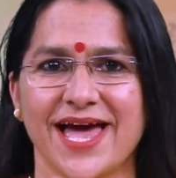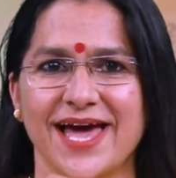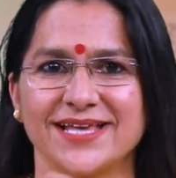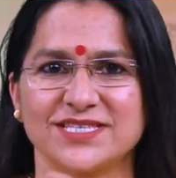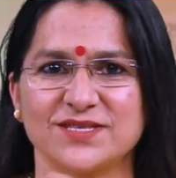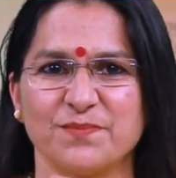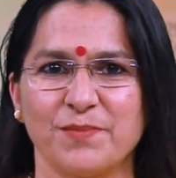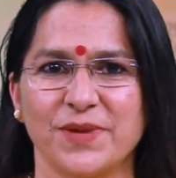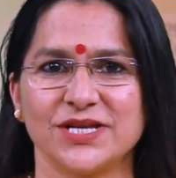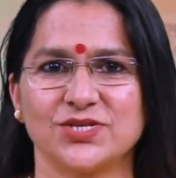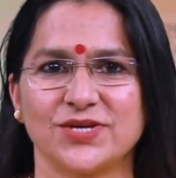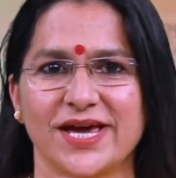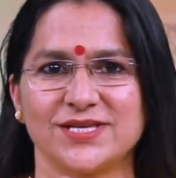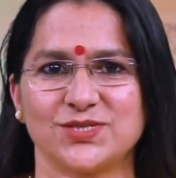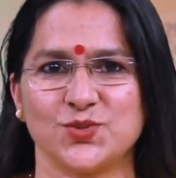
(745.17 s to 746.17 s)
as
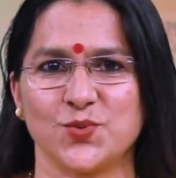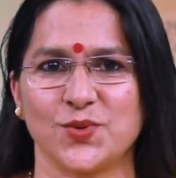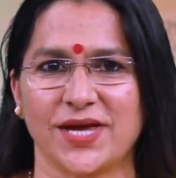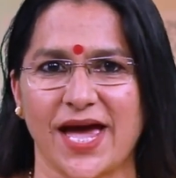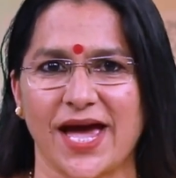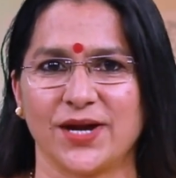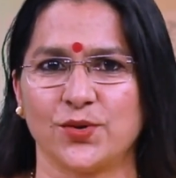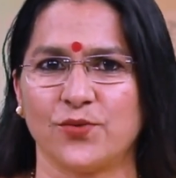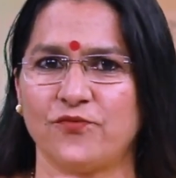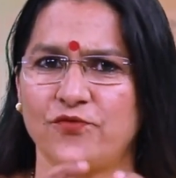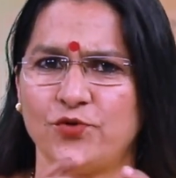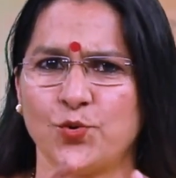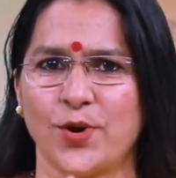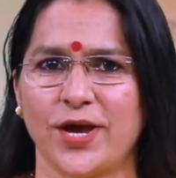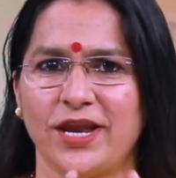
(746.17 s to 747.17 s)
much as you can of
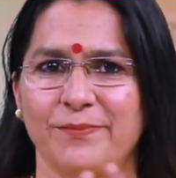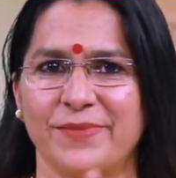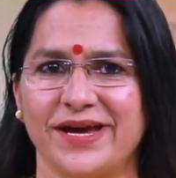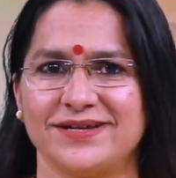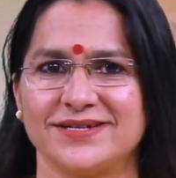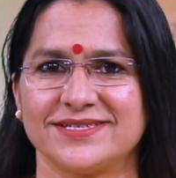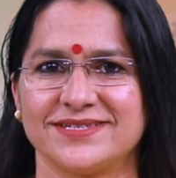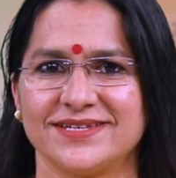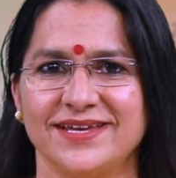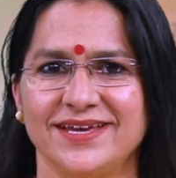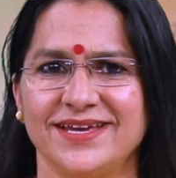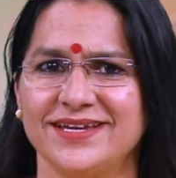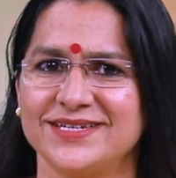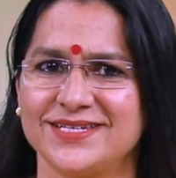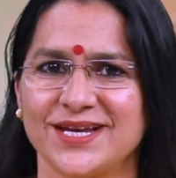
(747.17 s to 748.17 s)
few elements
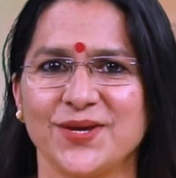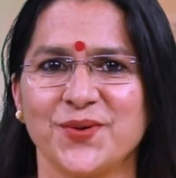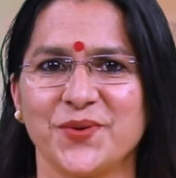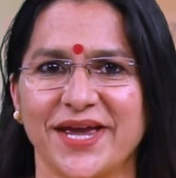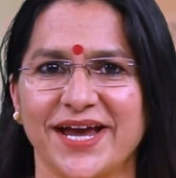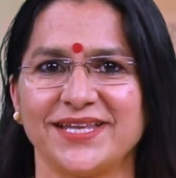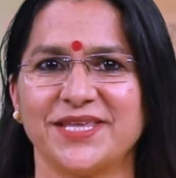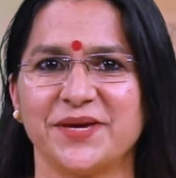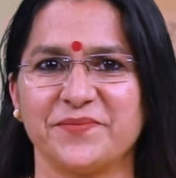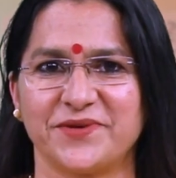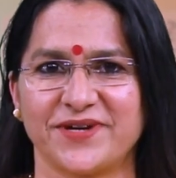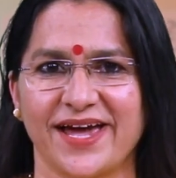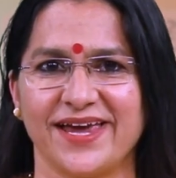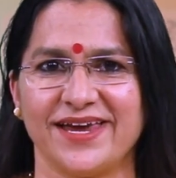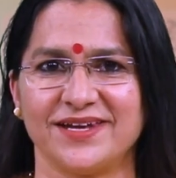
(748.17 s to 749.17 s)
till you get them
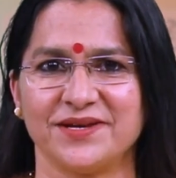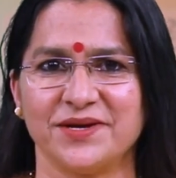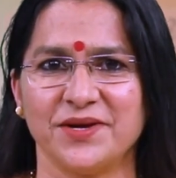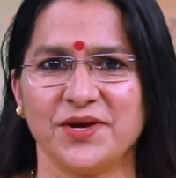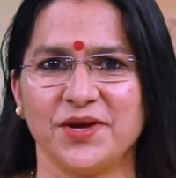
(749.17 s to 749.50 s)
right,